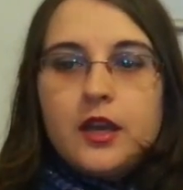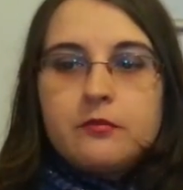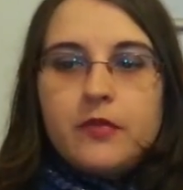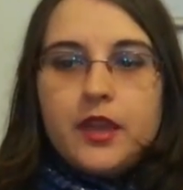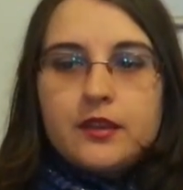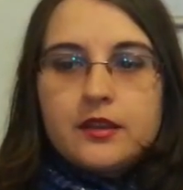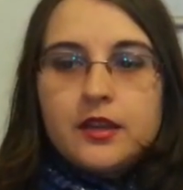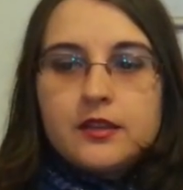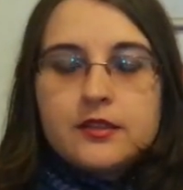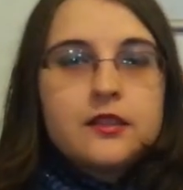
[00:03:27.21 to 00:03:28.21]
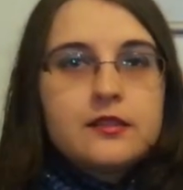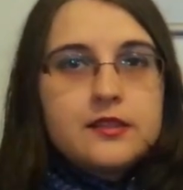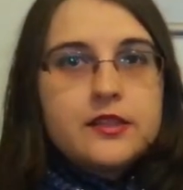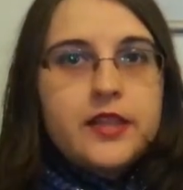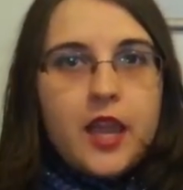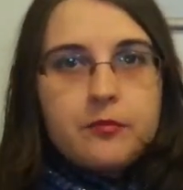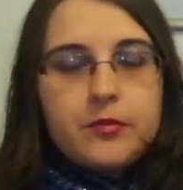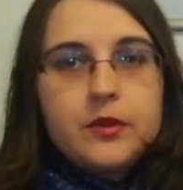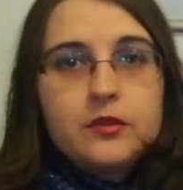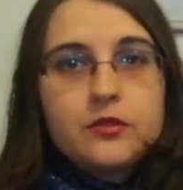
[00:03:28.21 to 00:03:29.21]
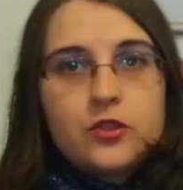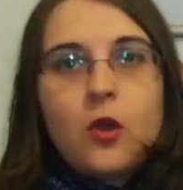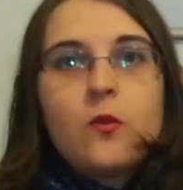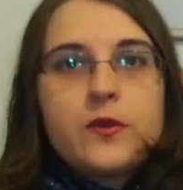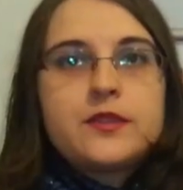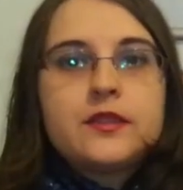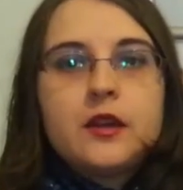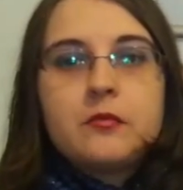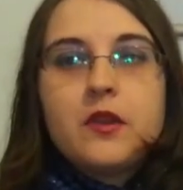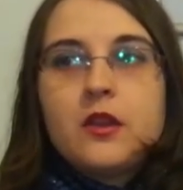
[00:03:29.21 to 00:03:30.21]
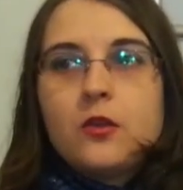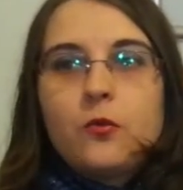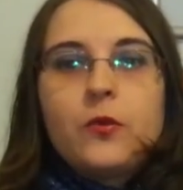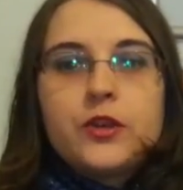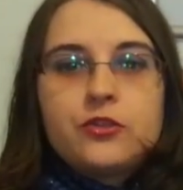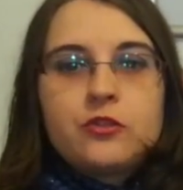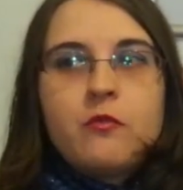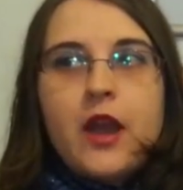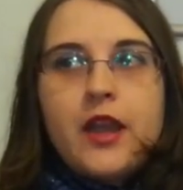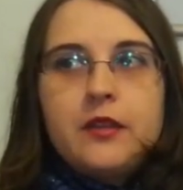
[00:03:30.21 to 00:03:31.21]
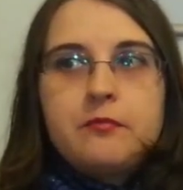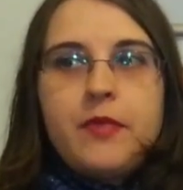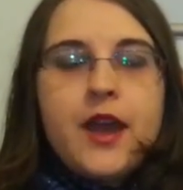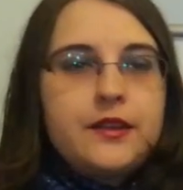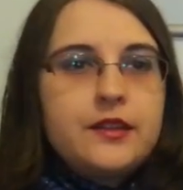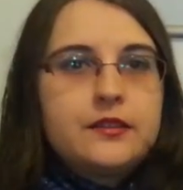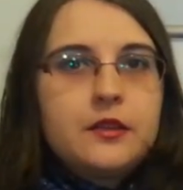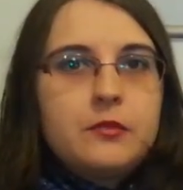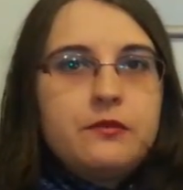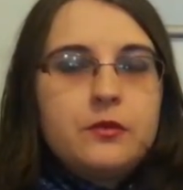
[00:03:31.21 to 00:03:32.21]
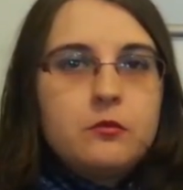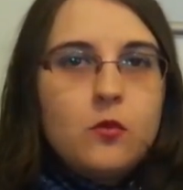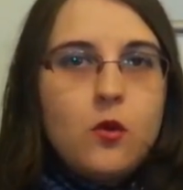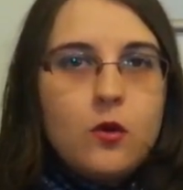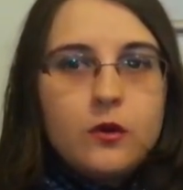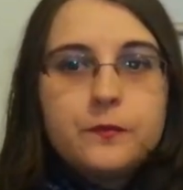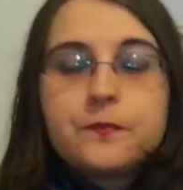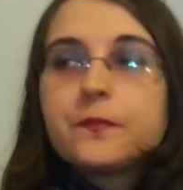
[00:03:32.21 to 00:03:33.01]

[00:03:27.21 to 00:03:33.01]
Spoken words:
make sudden step towards them which might panic them even more.